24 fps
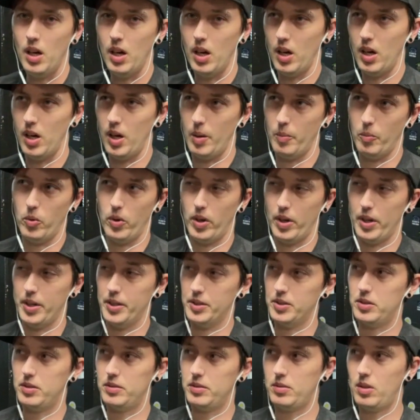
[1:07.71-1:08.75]
um, where
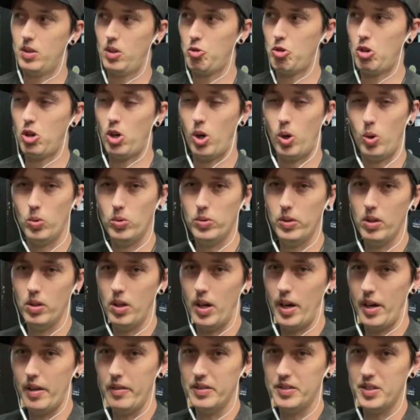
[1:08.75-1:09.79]
it's cold a
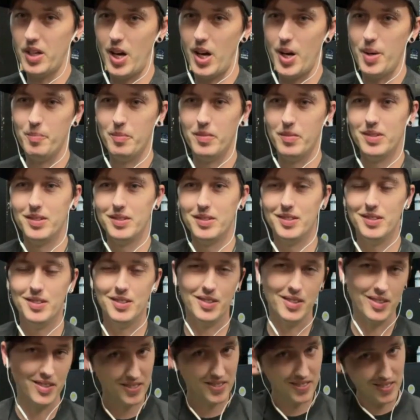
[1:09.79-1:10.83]
lot of the time,
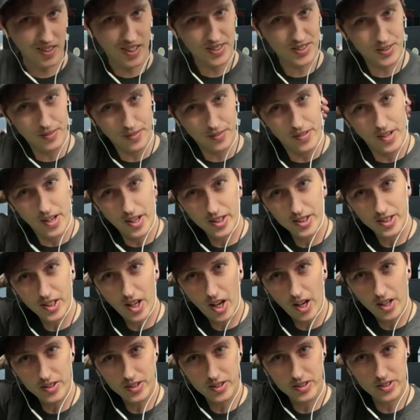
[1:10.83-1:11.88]
lots of
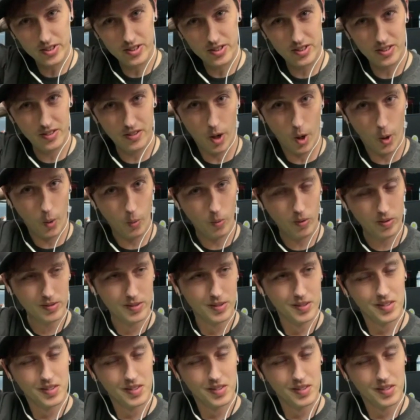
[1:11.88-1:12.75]
snow.